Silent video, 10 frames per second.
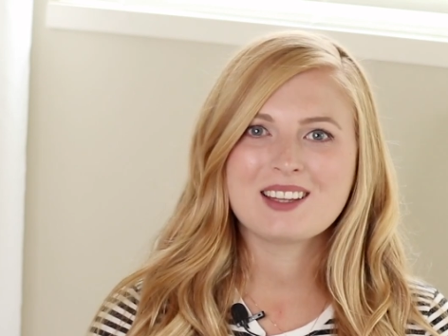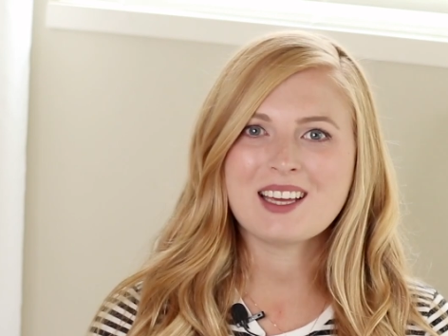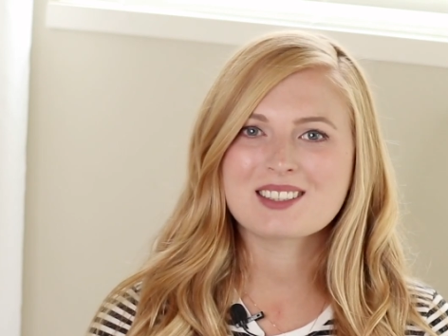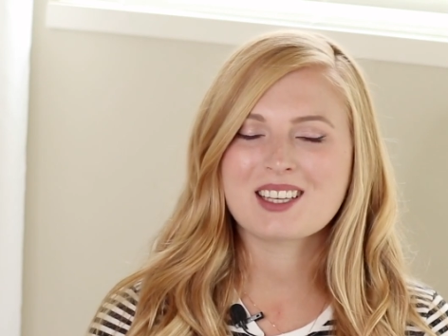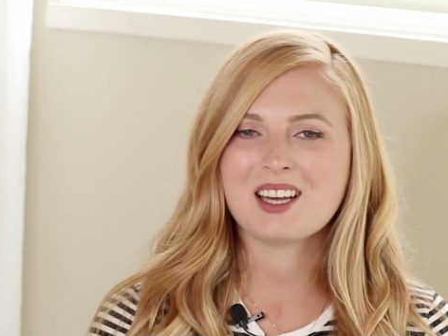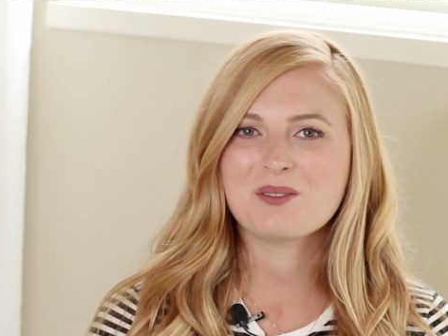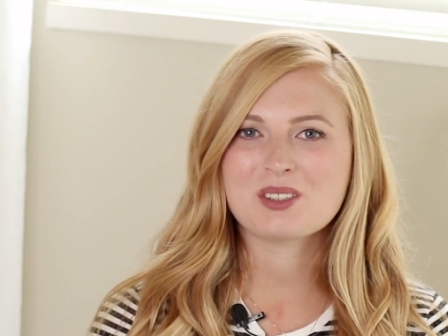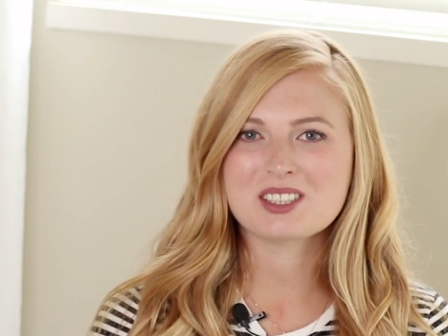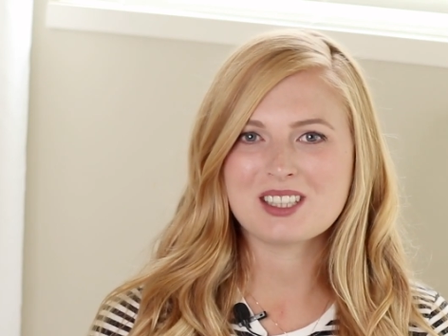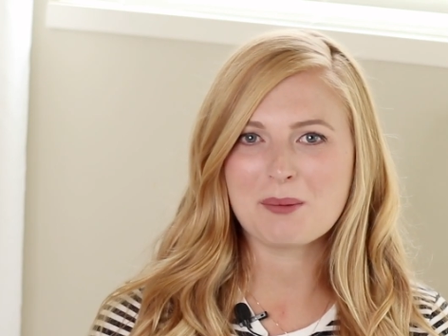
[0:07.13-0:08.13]
Thanks again
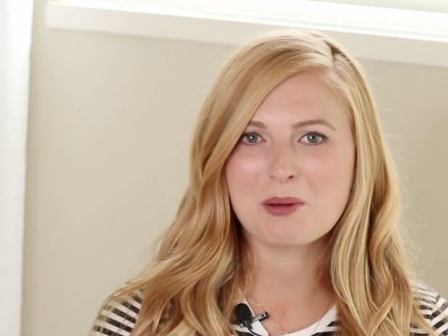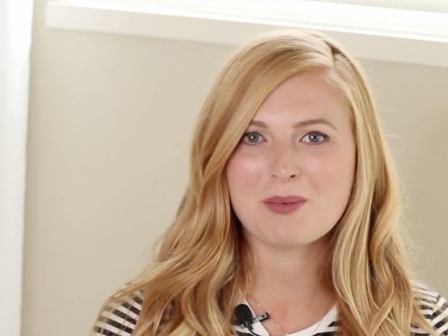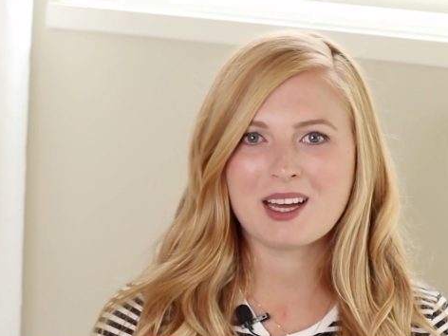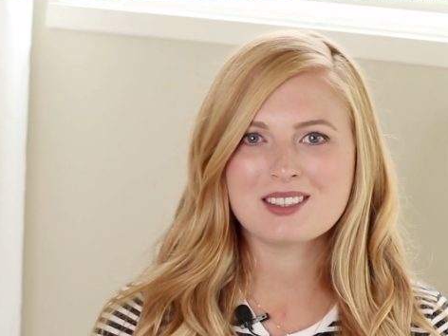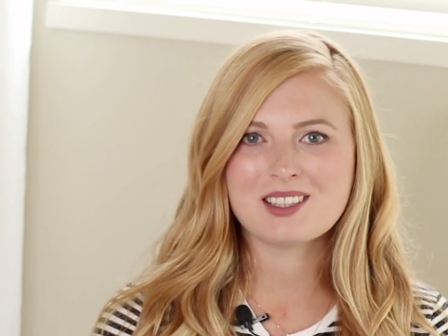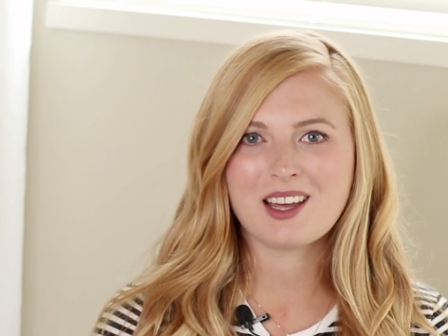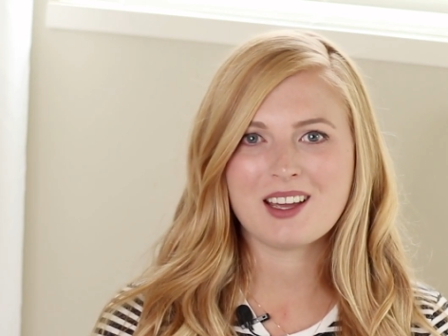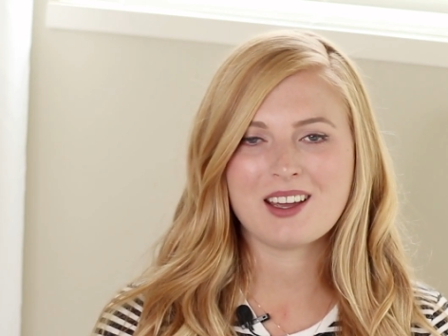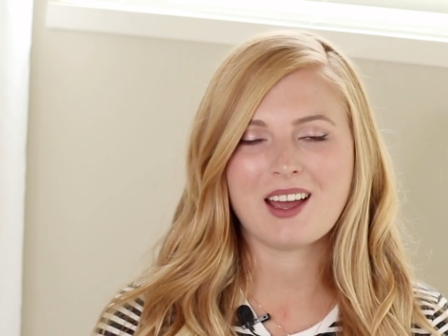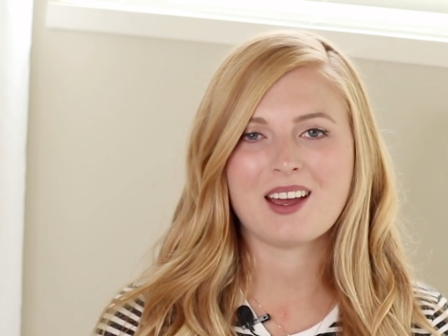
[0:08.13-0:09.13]
for stopping by today.